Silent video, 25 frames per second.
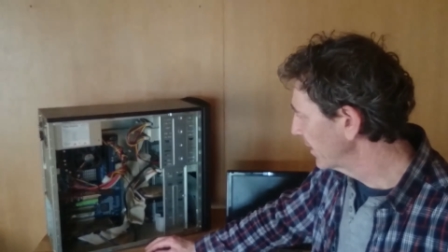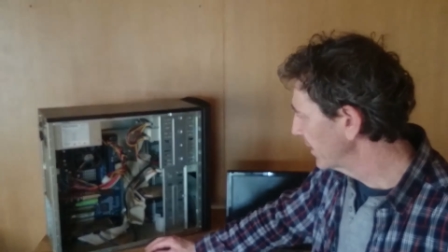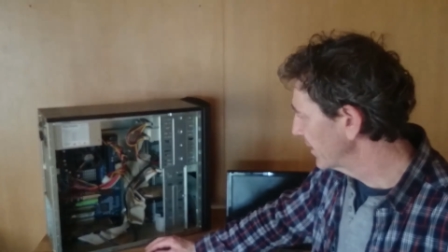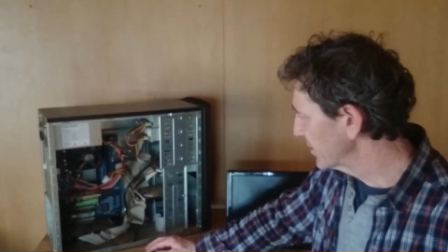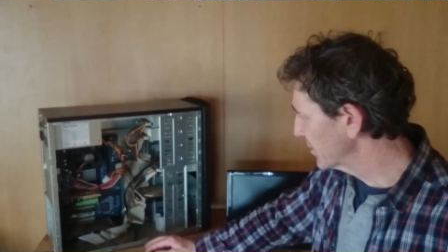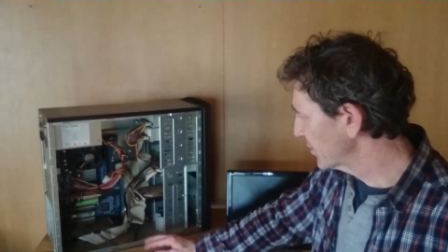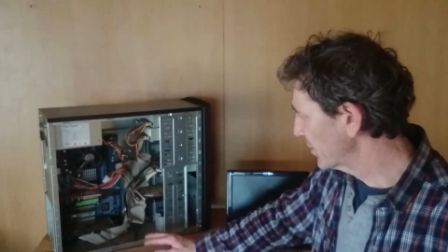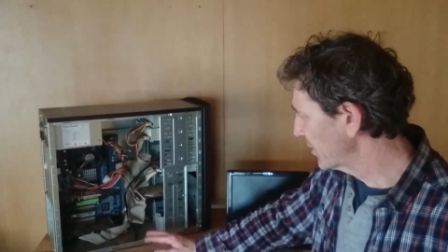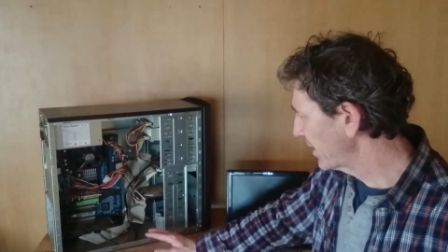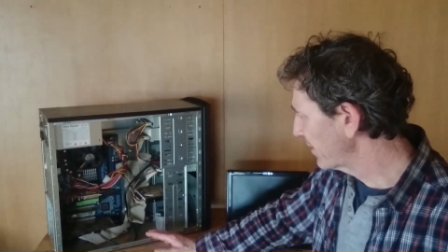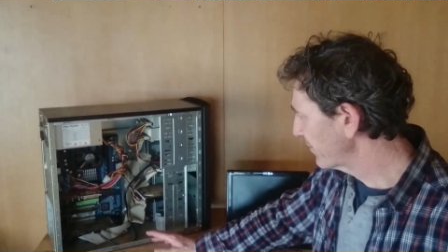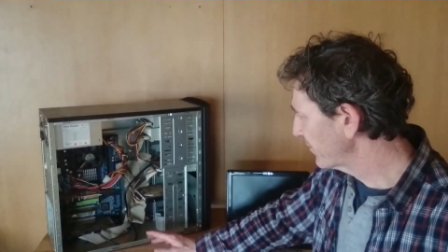
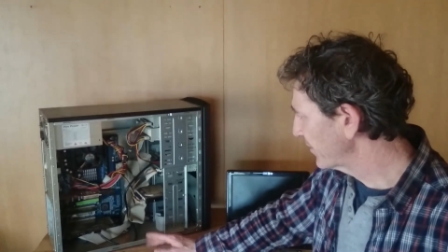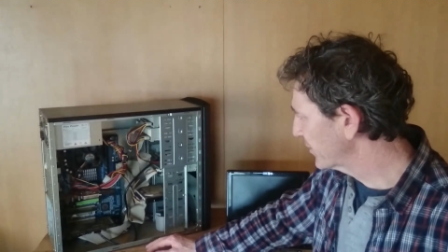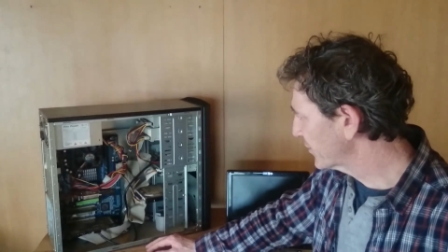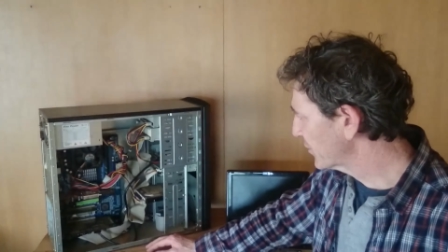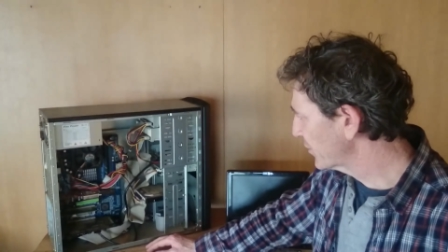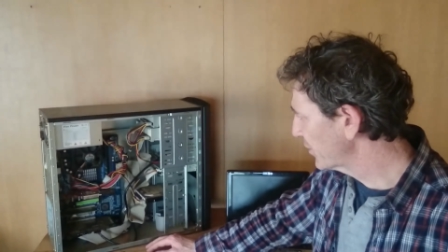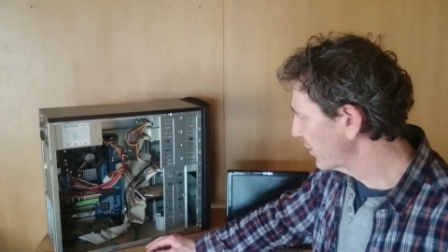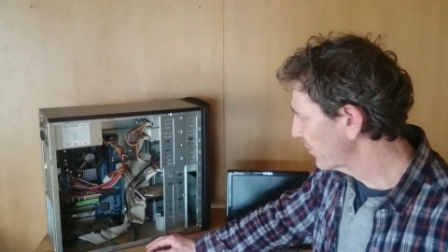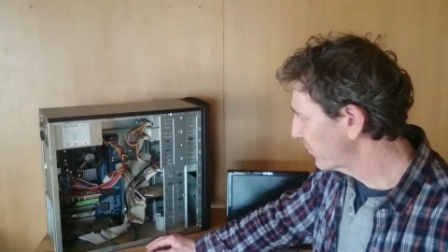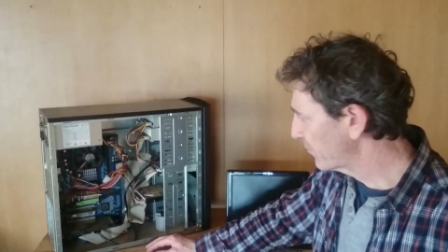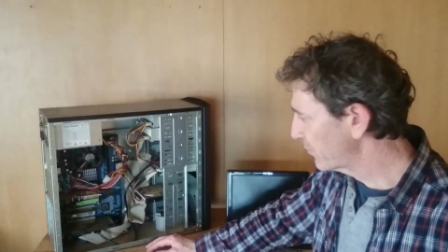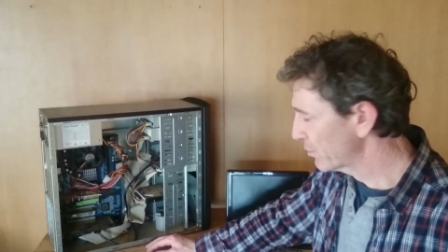so every
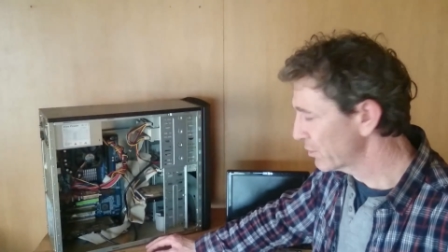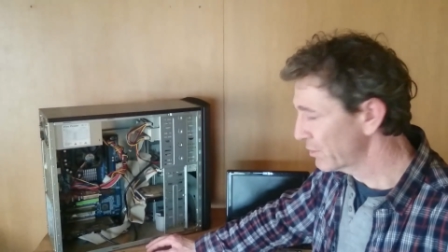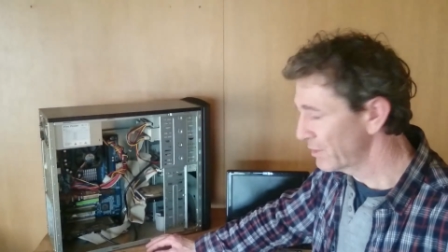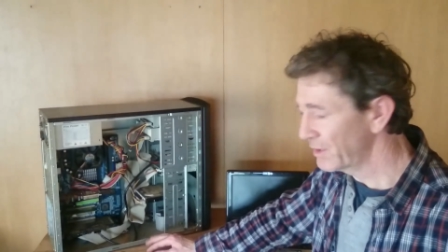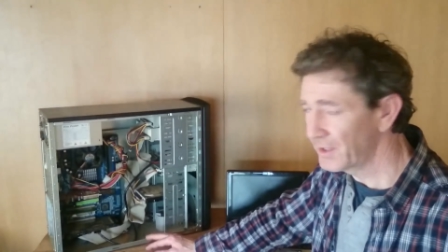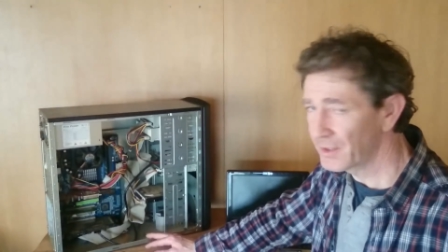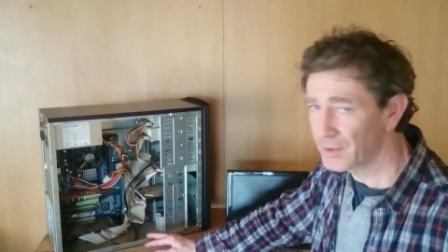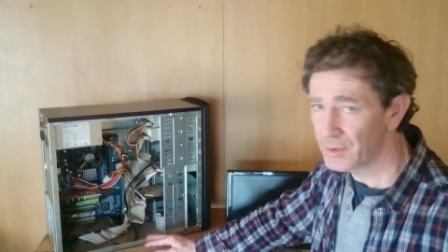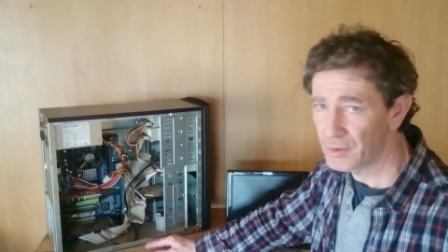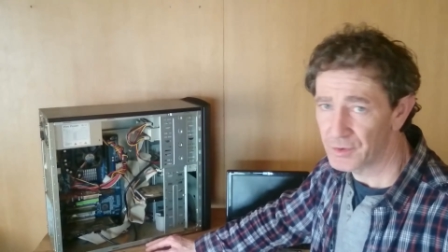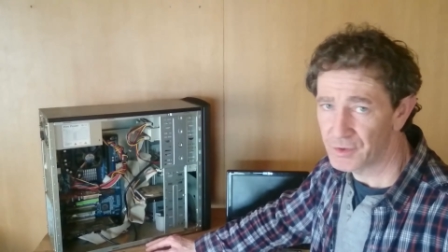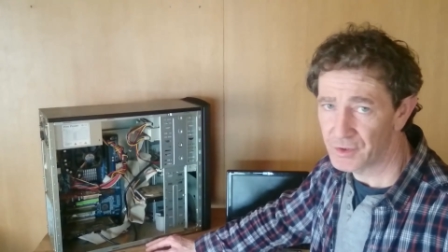three or four
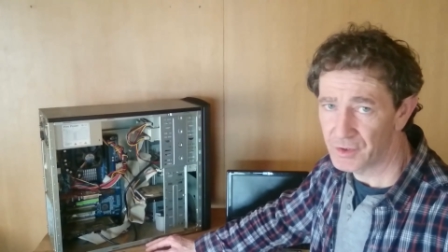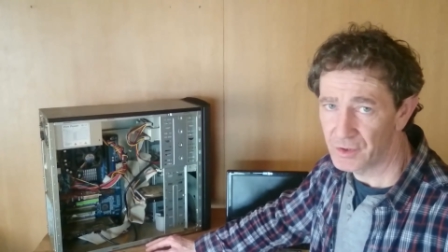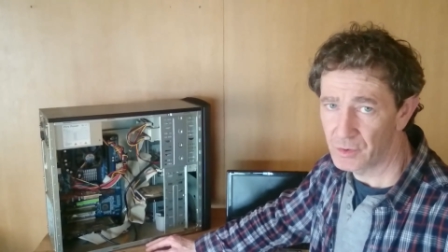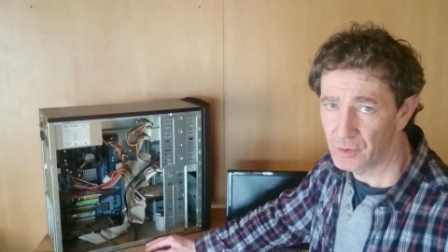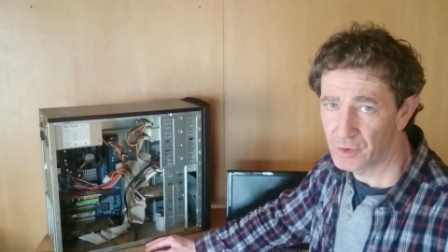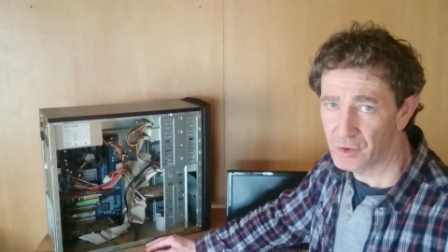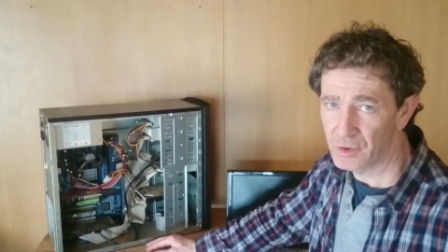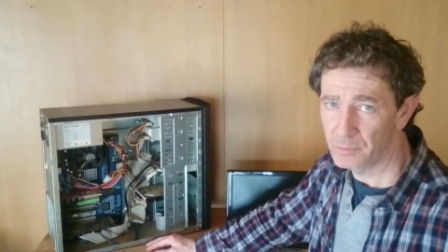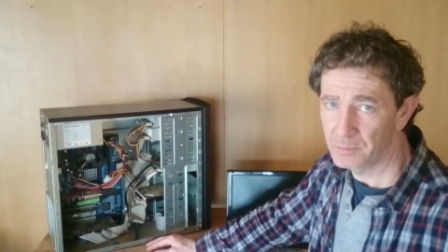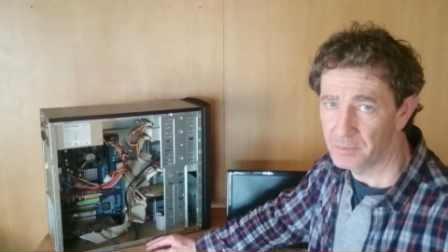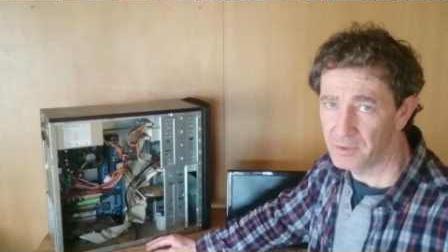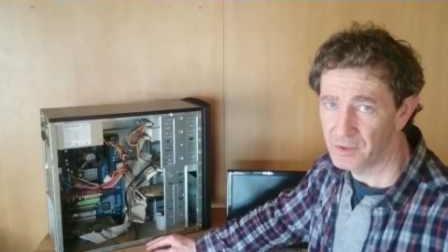years you
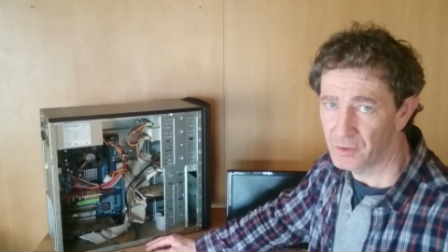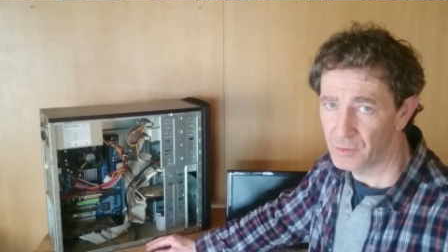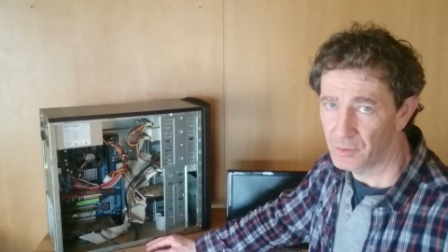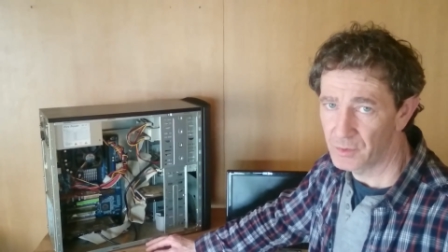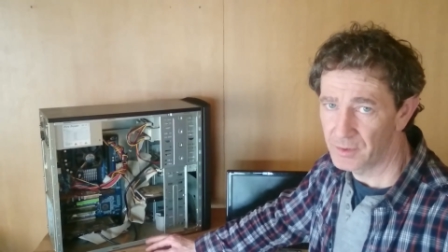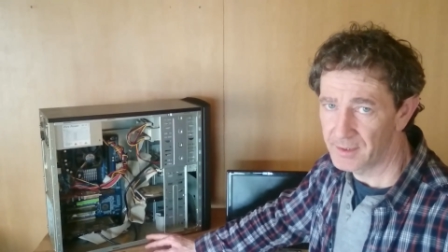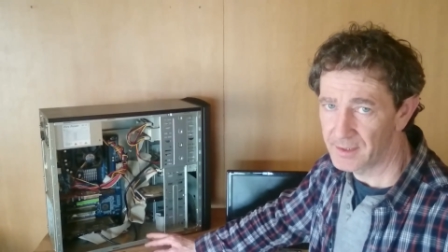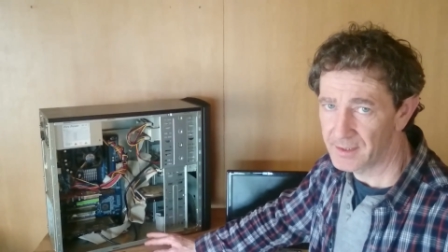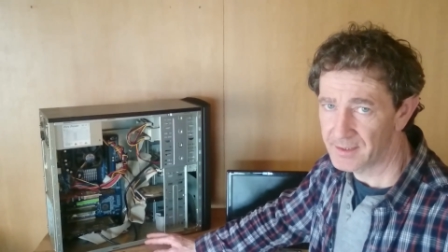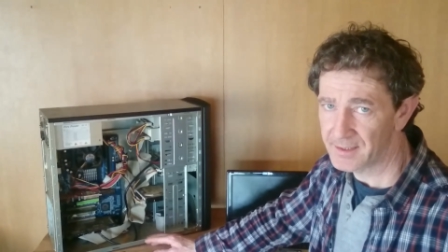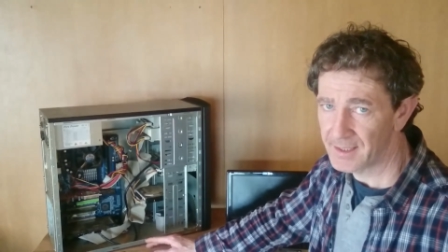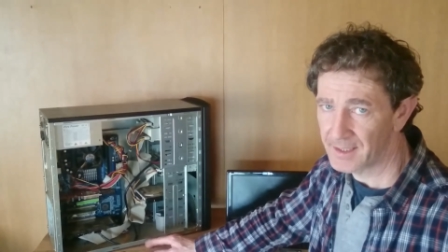should be
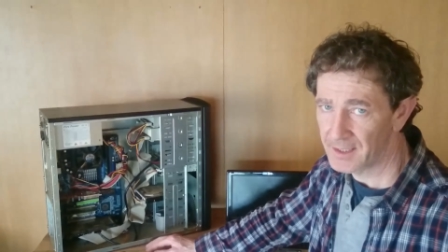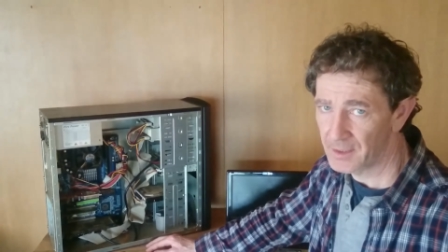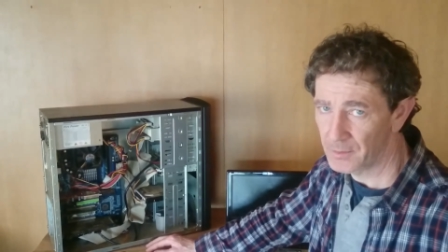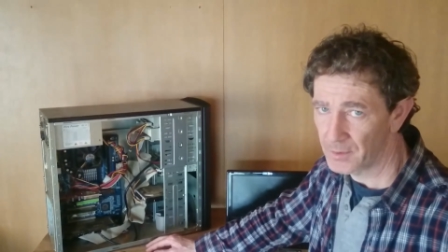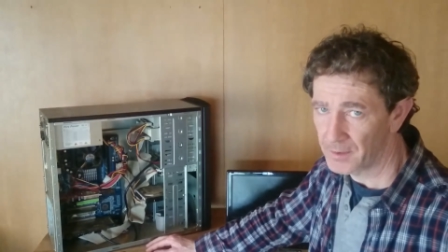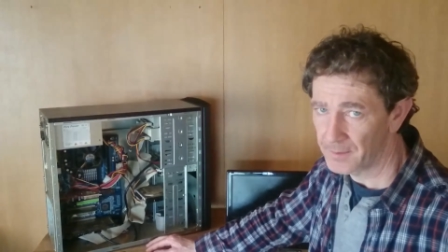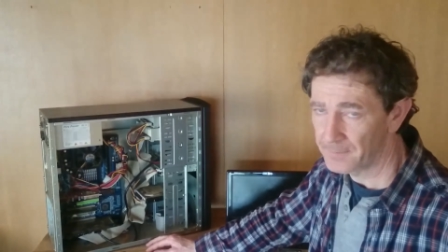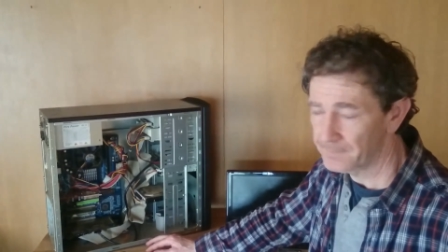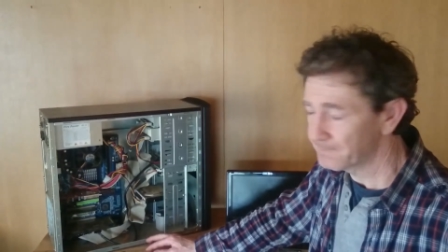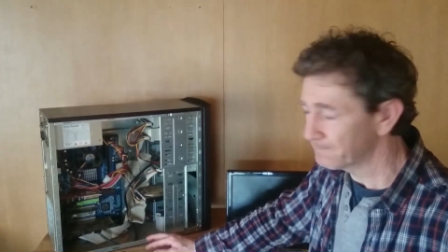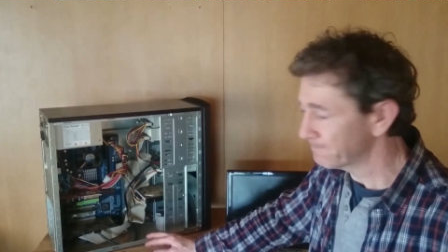doing this anyway